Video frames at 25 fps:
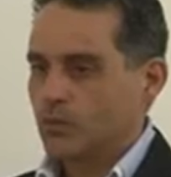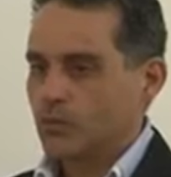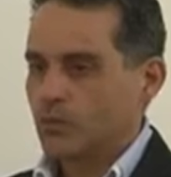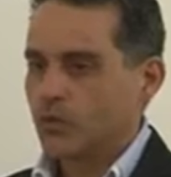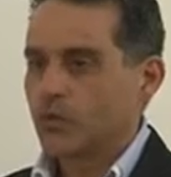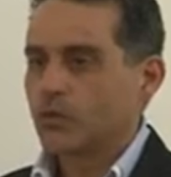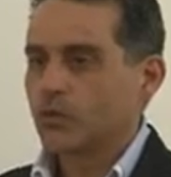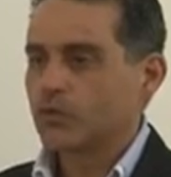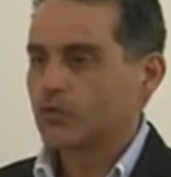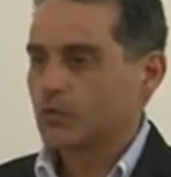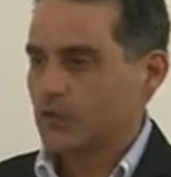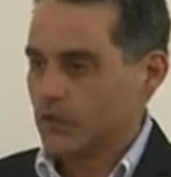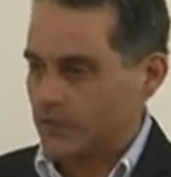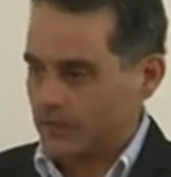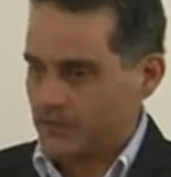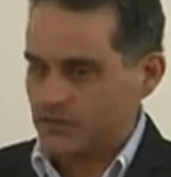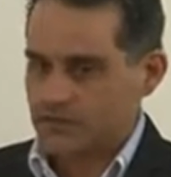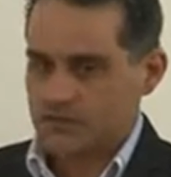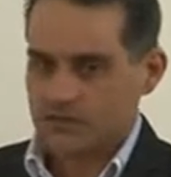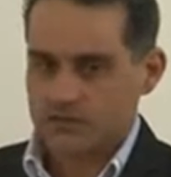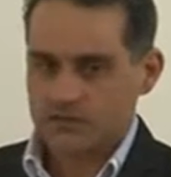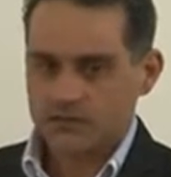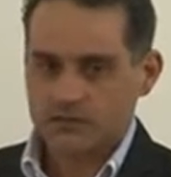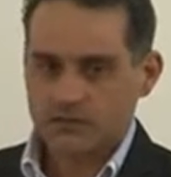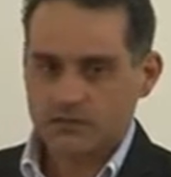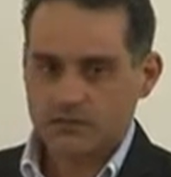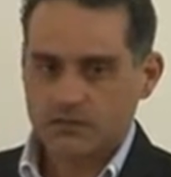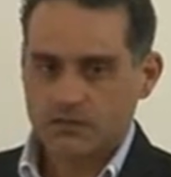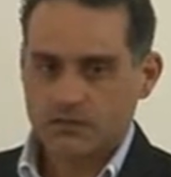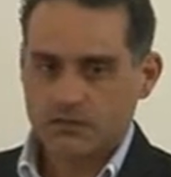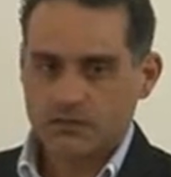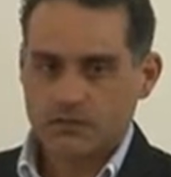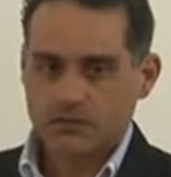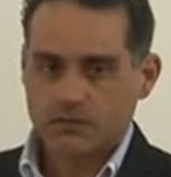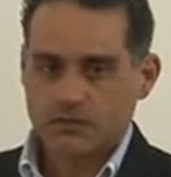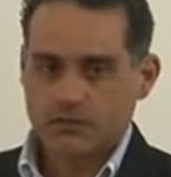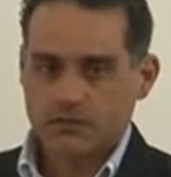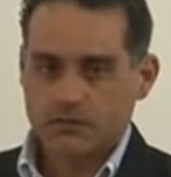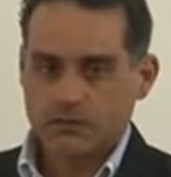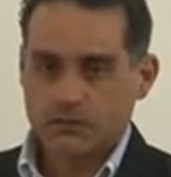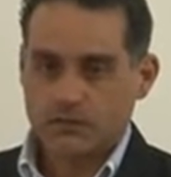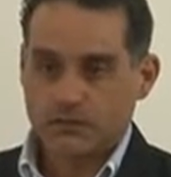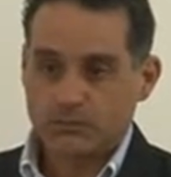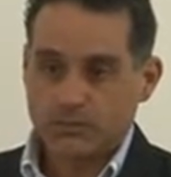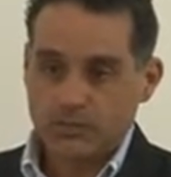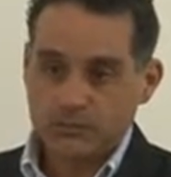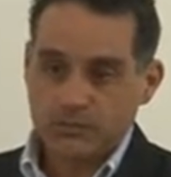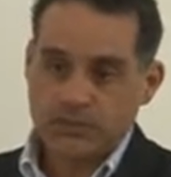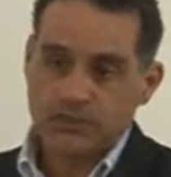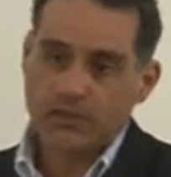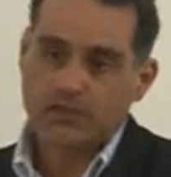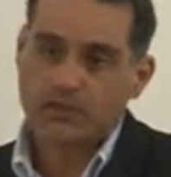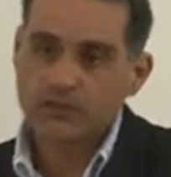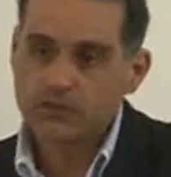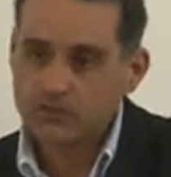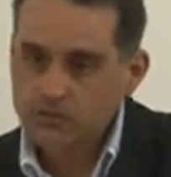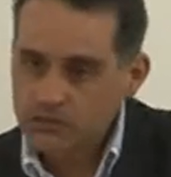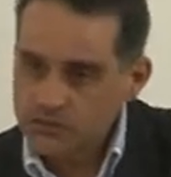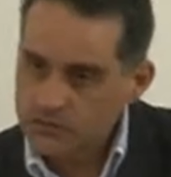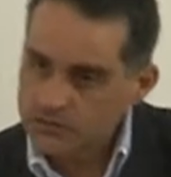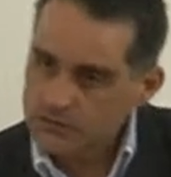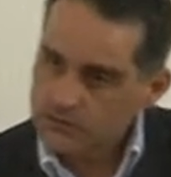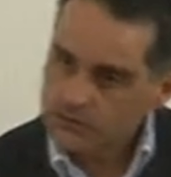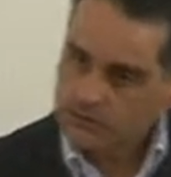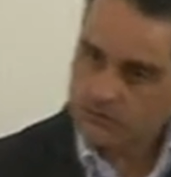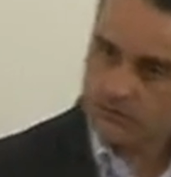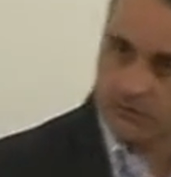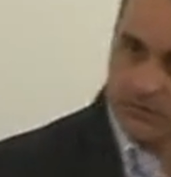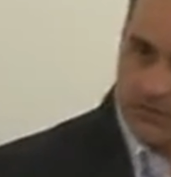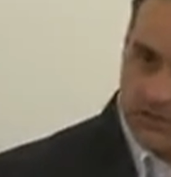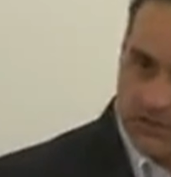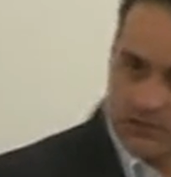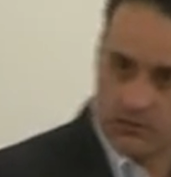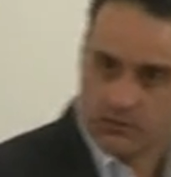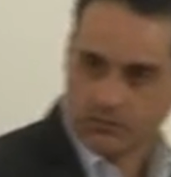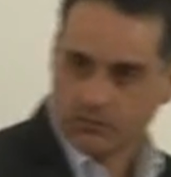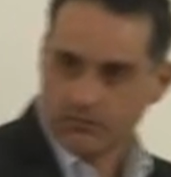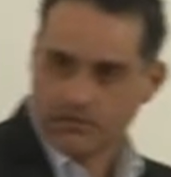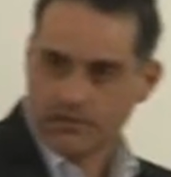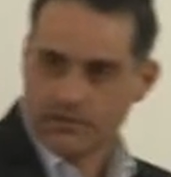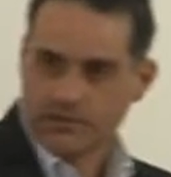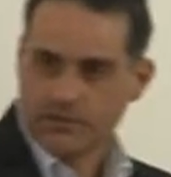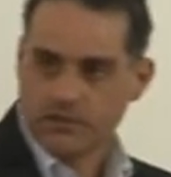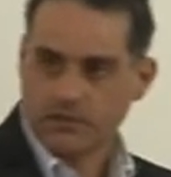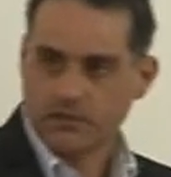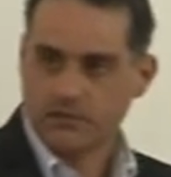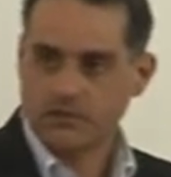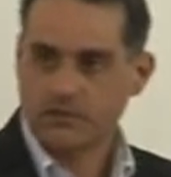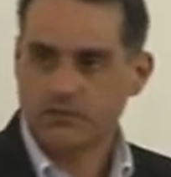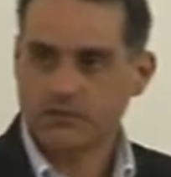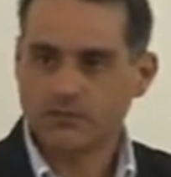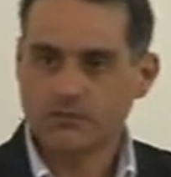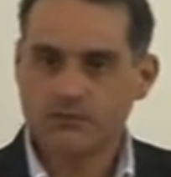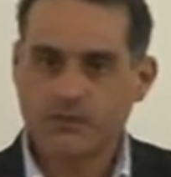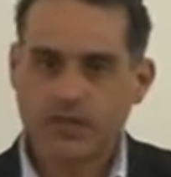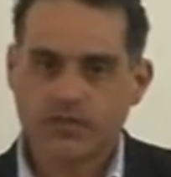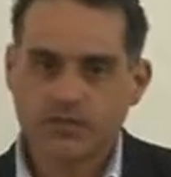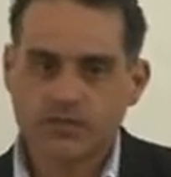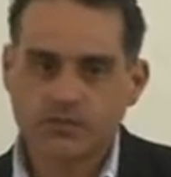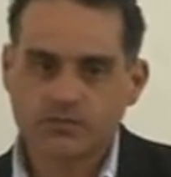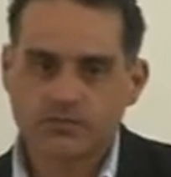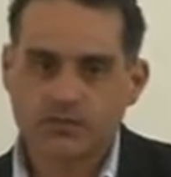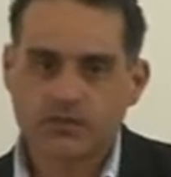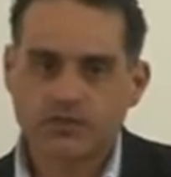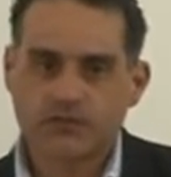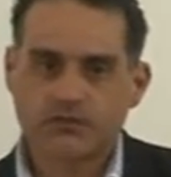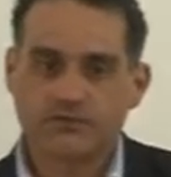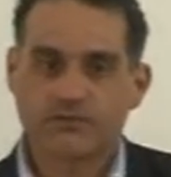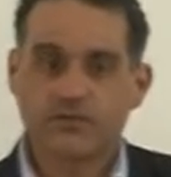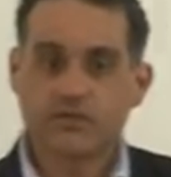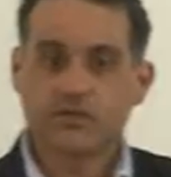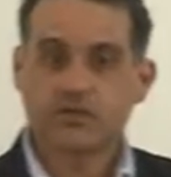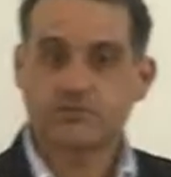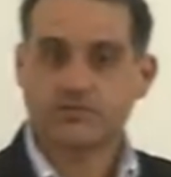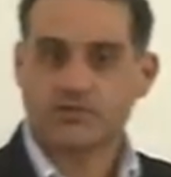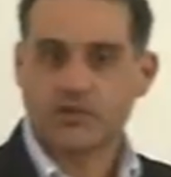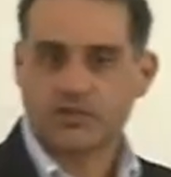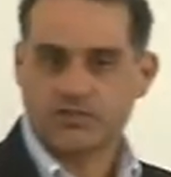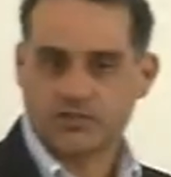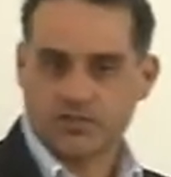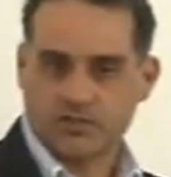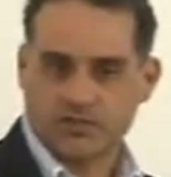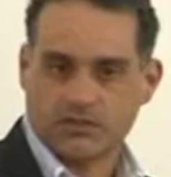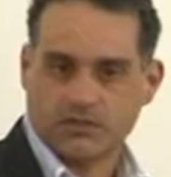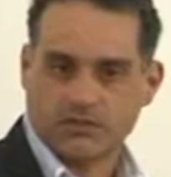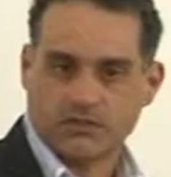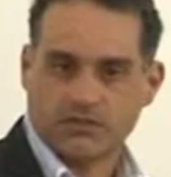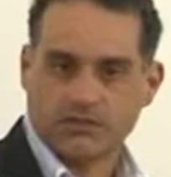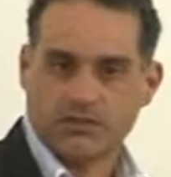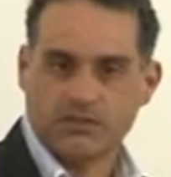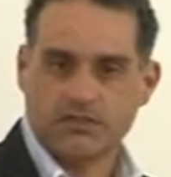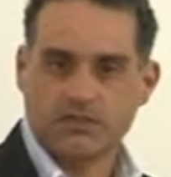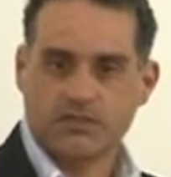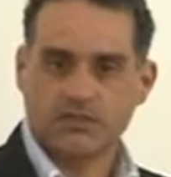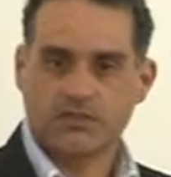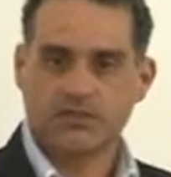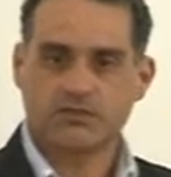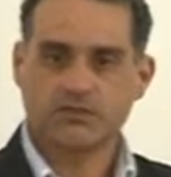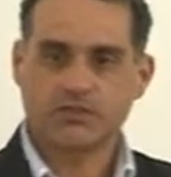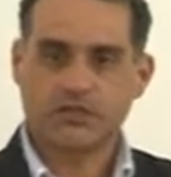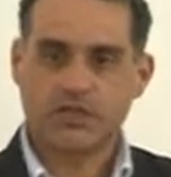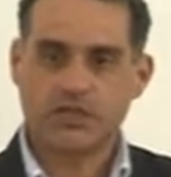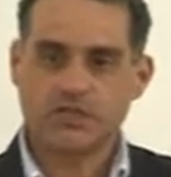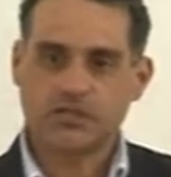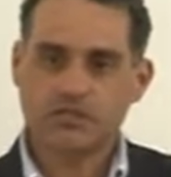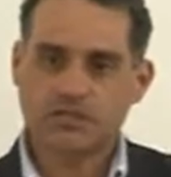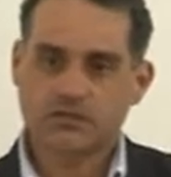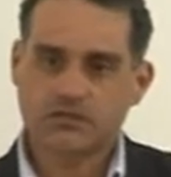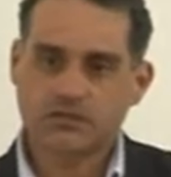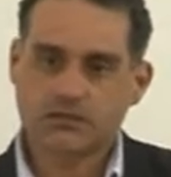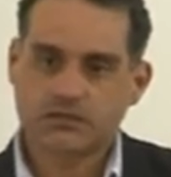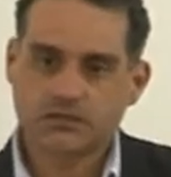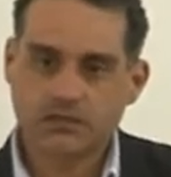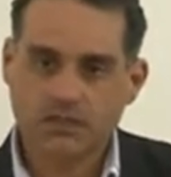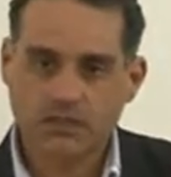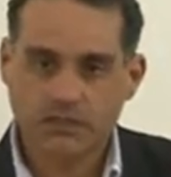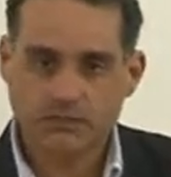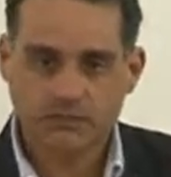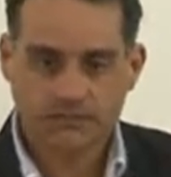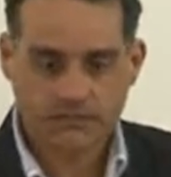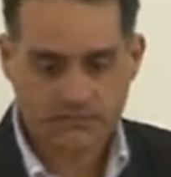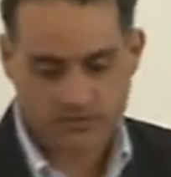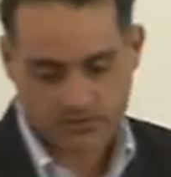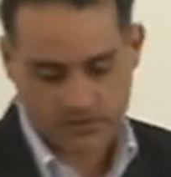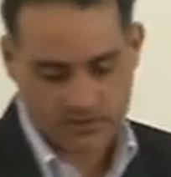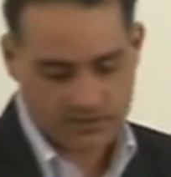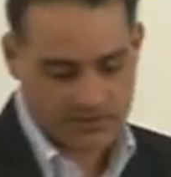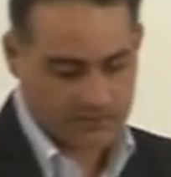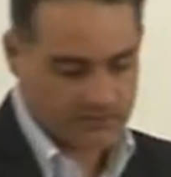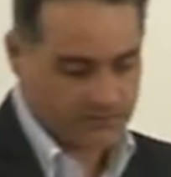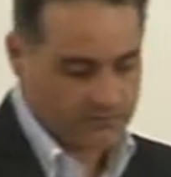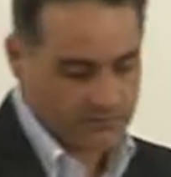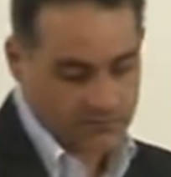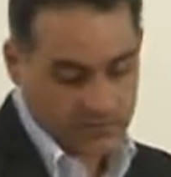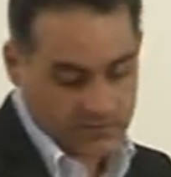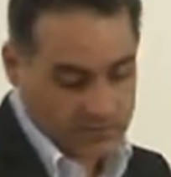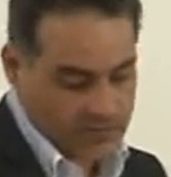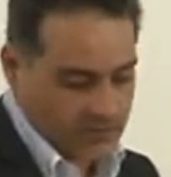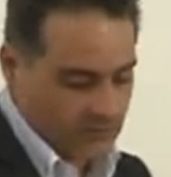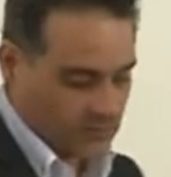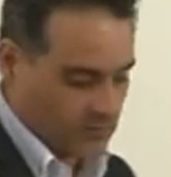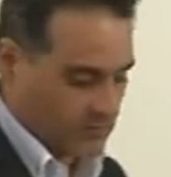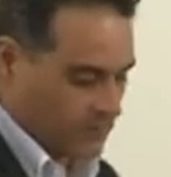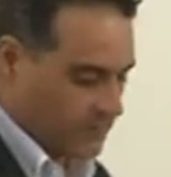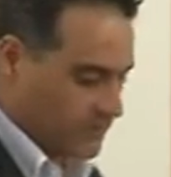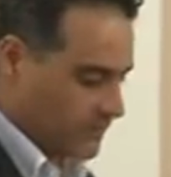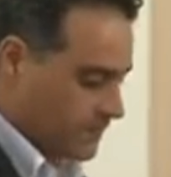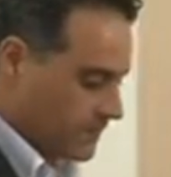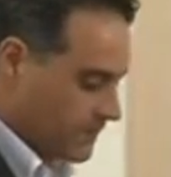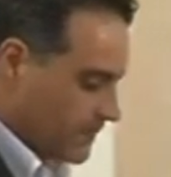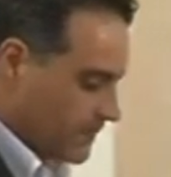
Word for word: all the links, and maybe I could deal with the, the management of this project on the education. Okay, for, ex- for example.